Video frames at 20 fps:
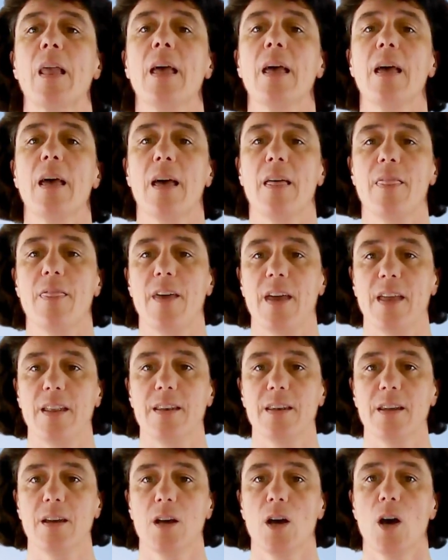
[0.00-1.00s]
And
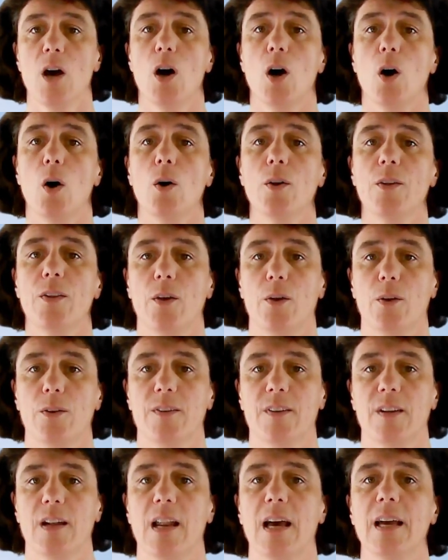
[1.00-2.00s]
then,
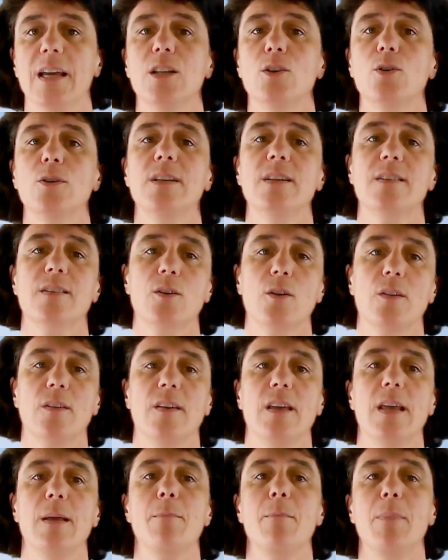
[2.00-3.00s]
others like to discuss
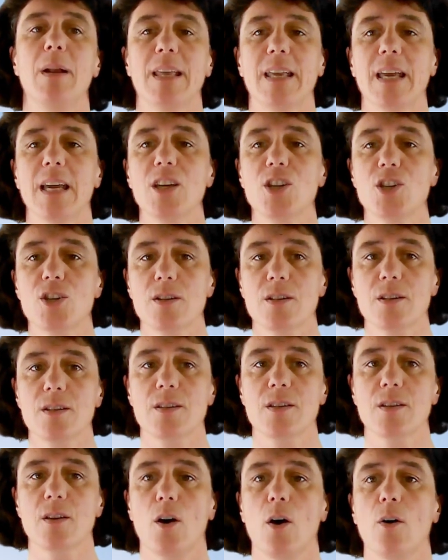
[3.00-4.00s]
the
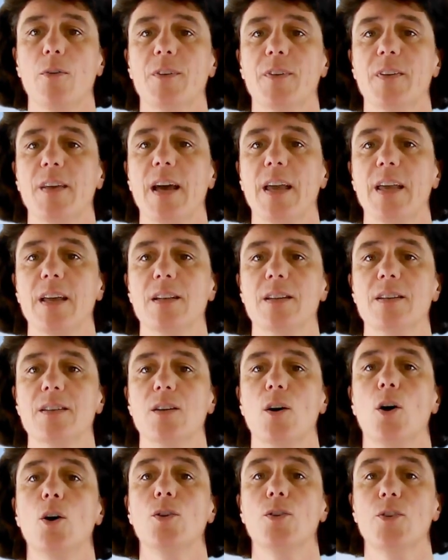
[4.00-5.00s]
implications of science
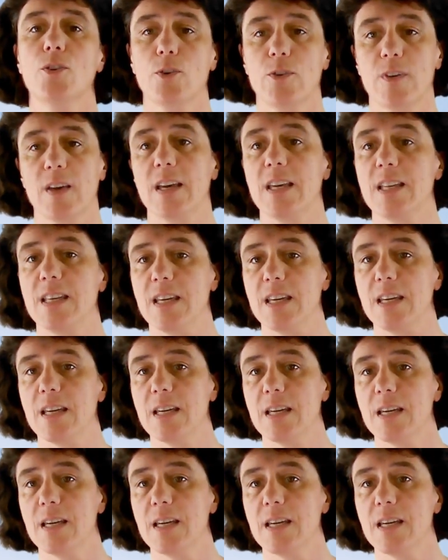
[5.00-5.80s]
on society.